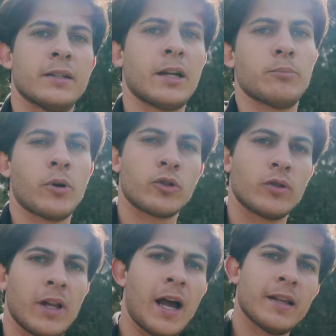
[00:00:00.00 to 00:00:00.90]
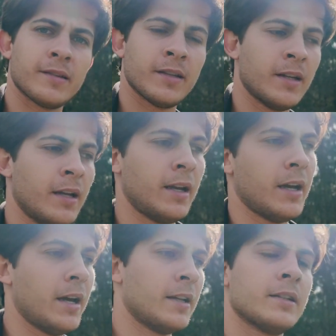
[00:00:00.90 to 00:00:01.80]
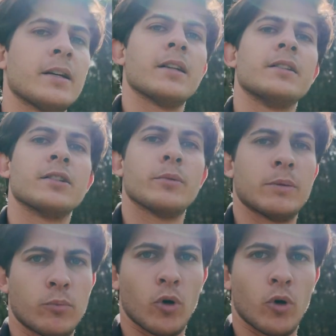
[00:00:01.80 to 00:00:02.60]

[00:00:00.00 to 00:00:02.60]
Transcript: that Portugal has and a little bit